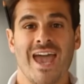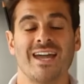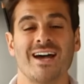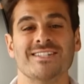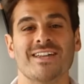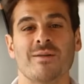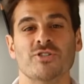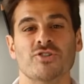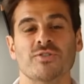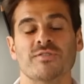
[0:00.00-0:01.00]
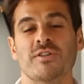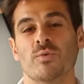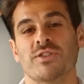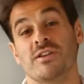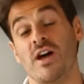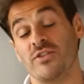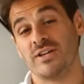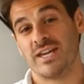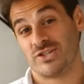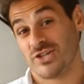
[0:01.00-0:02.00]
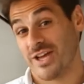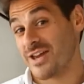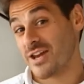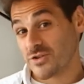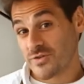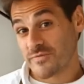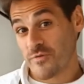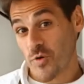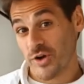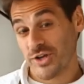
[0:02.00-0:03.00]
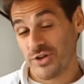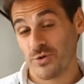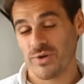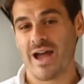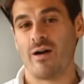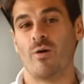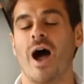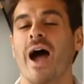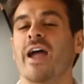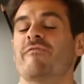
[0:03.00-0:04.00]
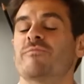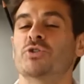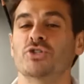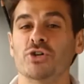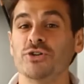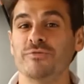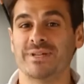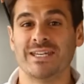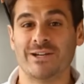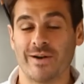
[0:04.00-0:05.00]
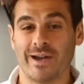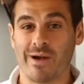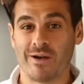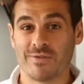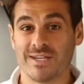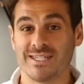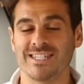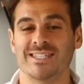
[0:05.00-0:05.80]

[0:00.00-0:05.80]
Hey guys, Thomas Joseph here with another kitchen conundrum for you. Now, I'm sure you've been hearing about this.